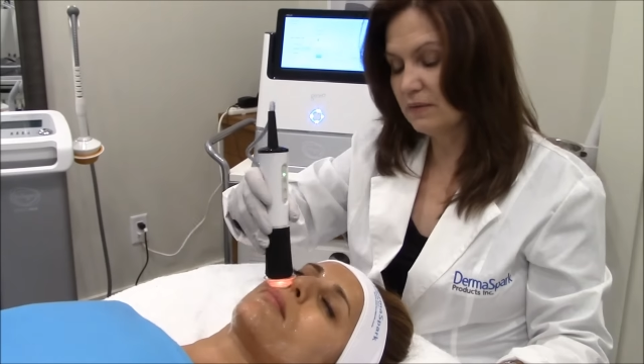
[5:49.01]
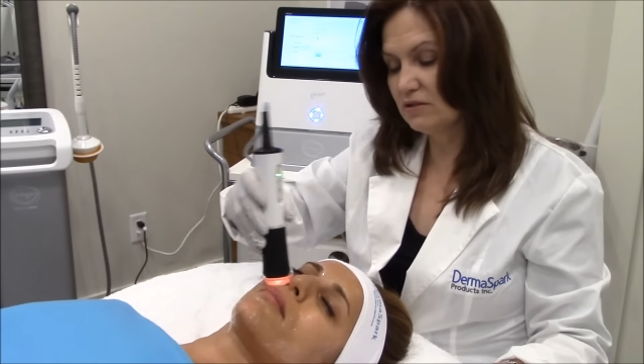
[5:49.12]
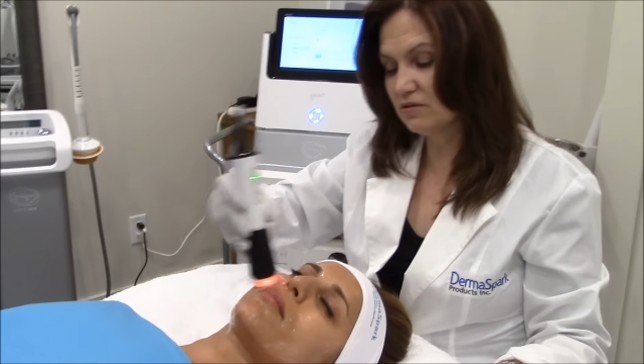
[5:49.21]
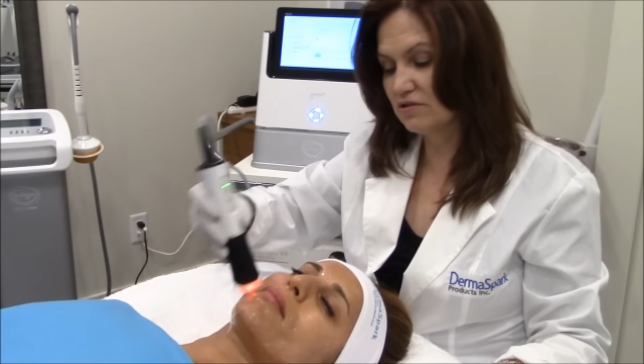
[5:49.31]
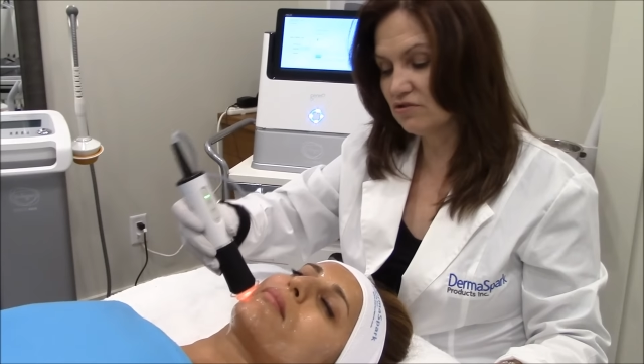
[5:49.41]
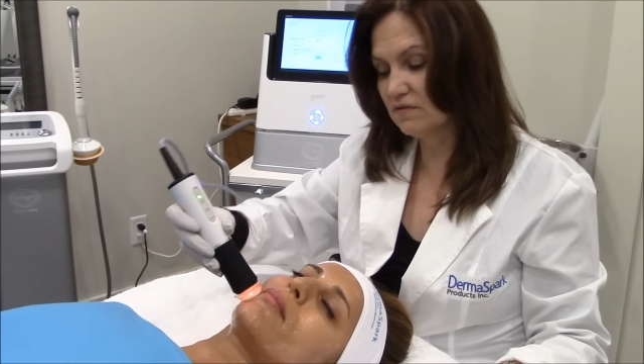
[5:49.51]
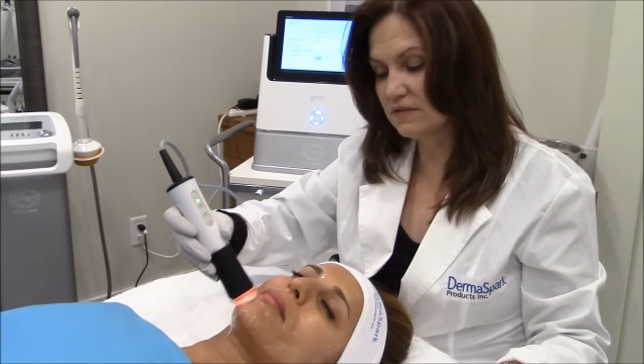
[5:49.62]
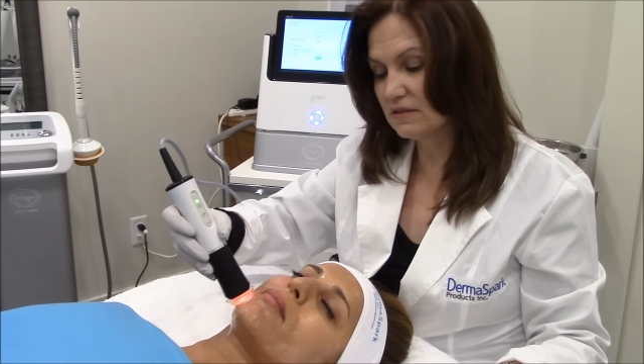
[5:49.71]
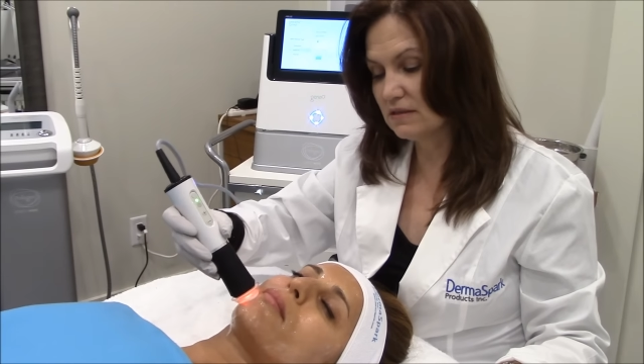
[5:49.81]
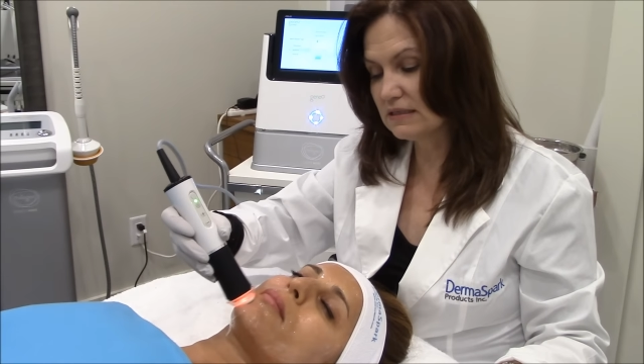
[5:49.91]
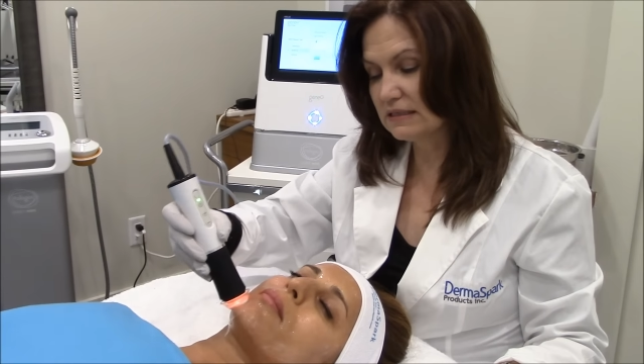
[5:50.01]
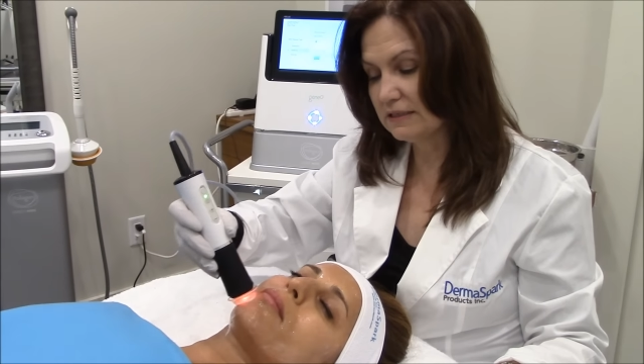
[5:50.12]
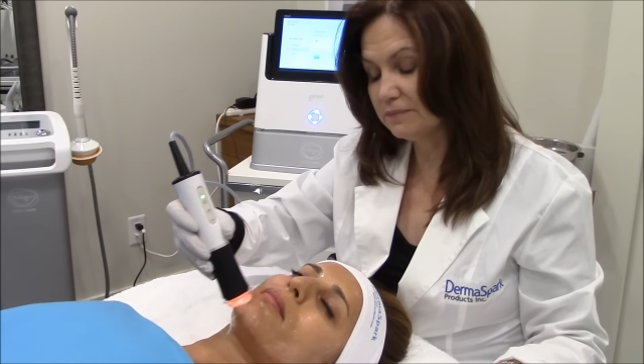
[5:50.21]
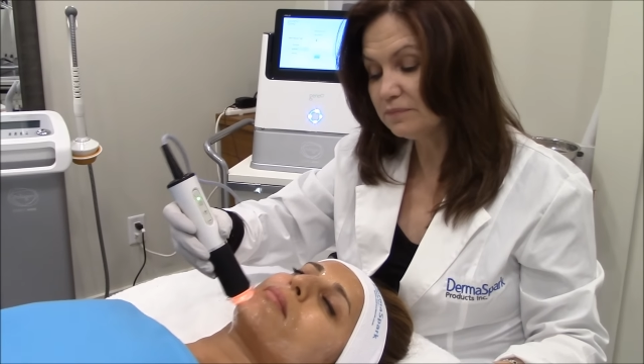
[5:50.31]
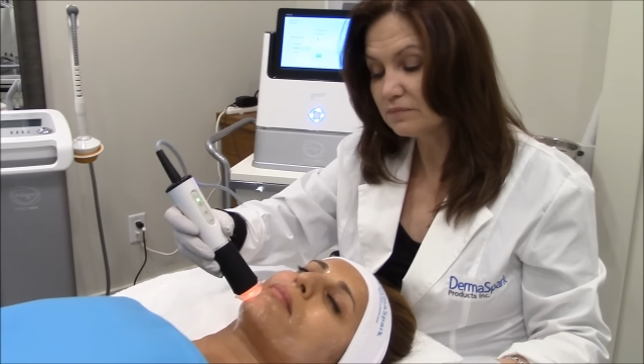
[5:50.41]
to the surface of the skin.
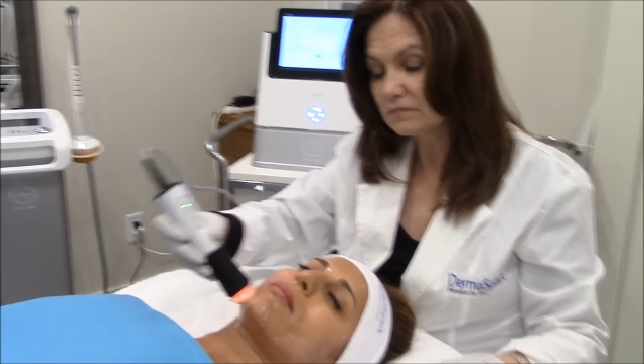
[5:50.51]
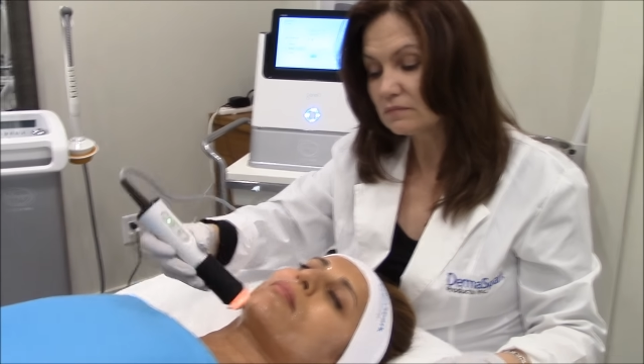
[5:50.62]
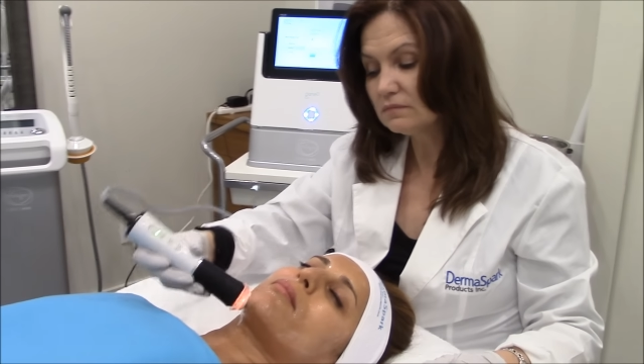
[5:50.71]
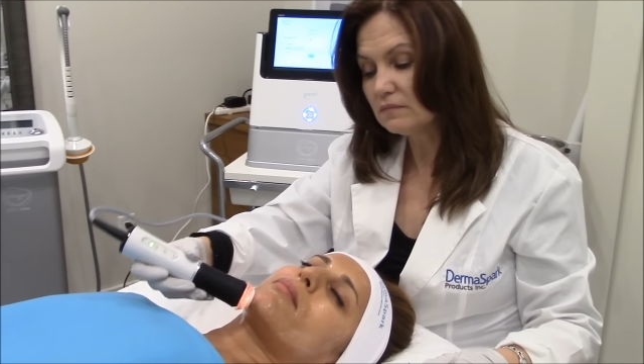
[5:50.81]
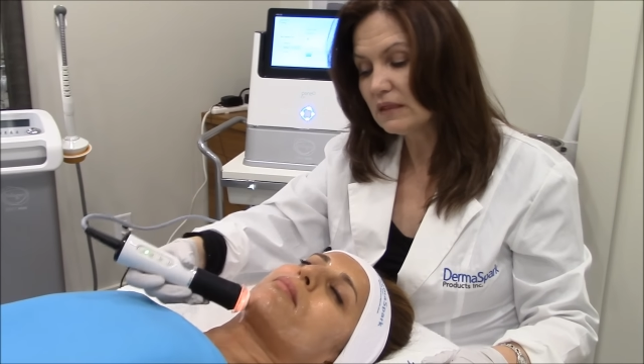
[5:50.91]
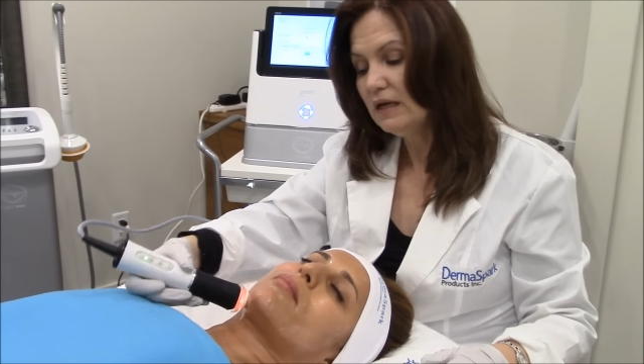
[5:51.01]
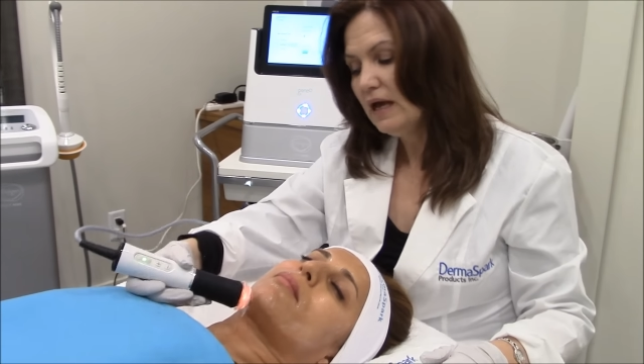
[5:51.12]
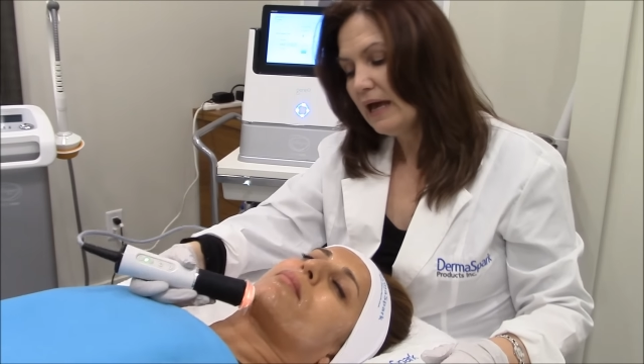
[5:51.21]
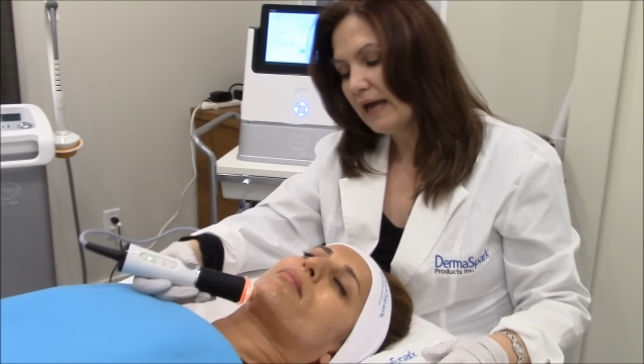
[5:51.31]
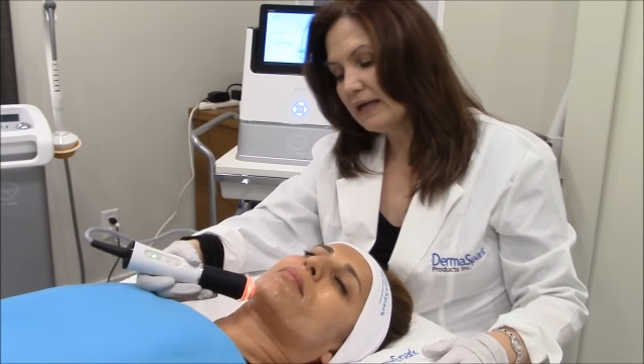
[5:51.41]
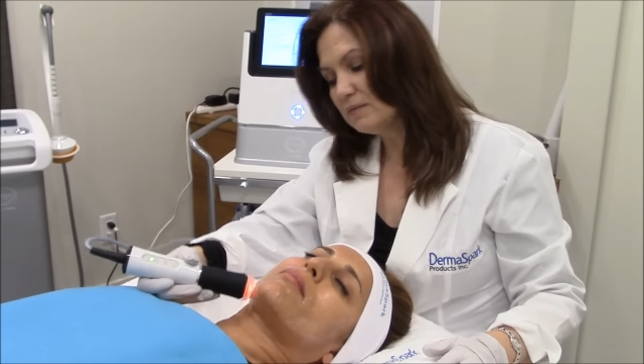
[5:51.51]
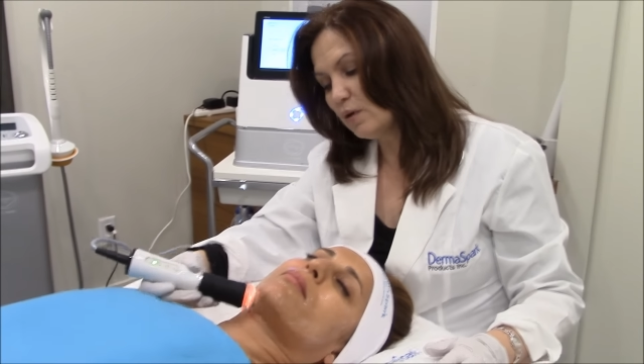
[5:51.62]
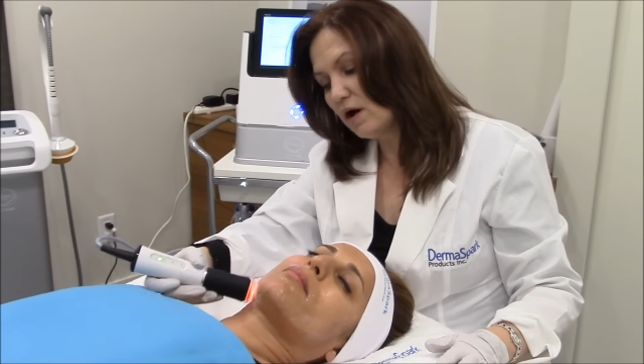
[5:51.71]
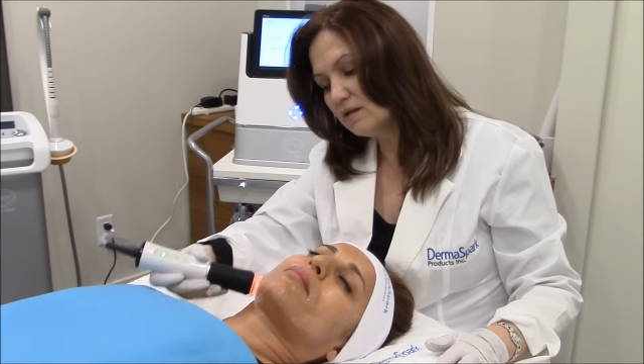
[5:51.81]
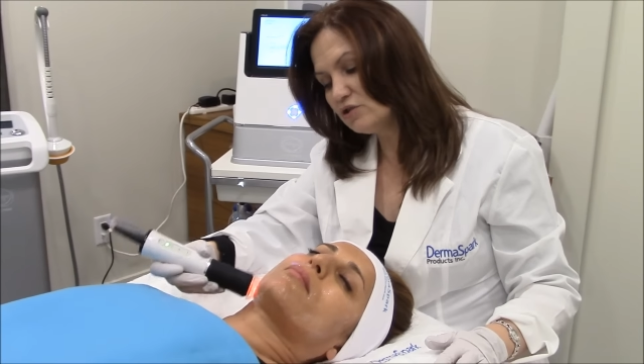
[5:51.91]
And
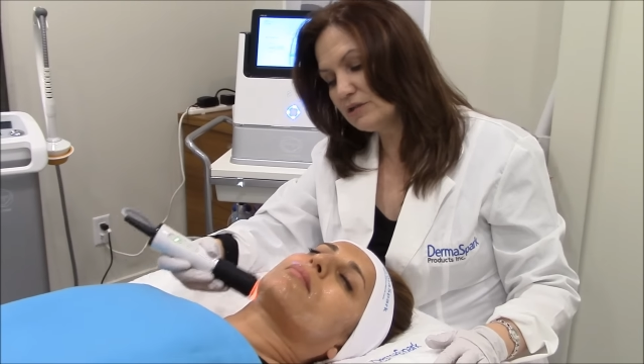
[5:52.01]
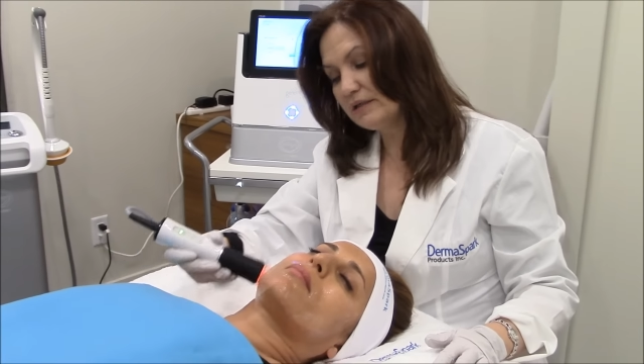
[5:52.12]
Polygen,